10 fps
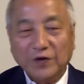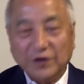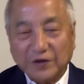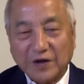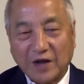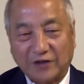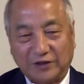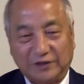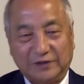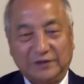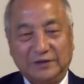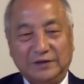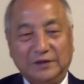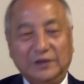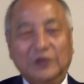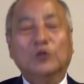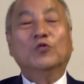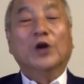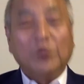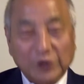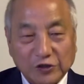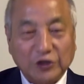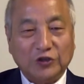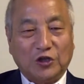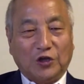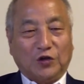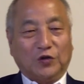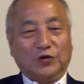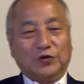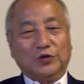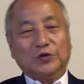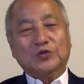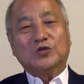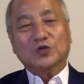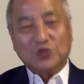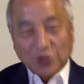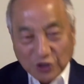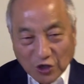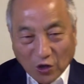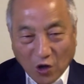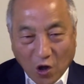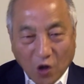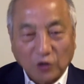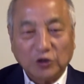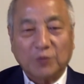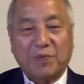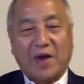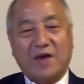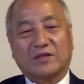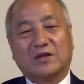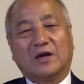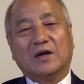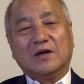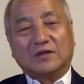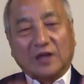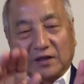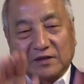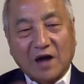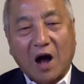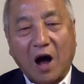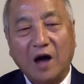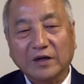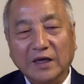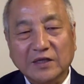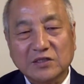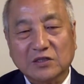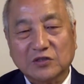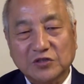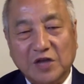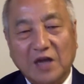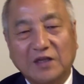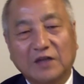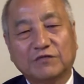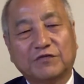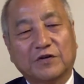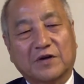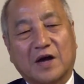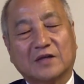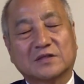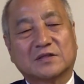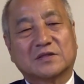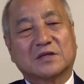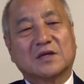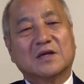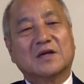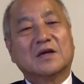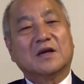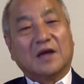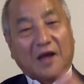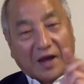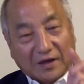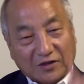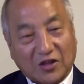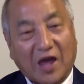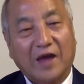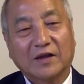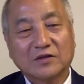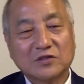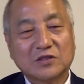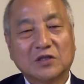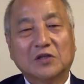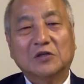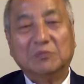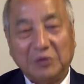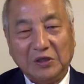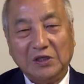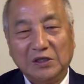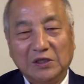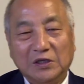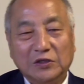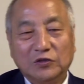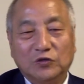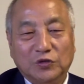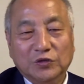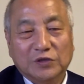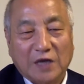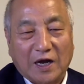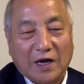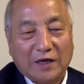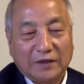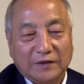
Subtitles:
another, we will continue to journey along the path that God is creating for us. And thanks be to God.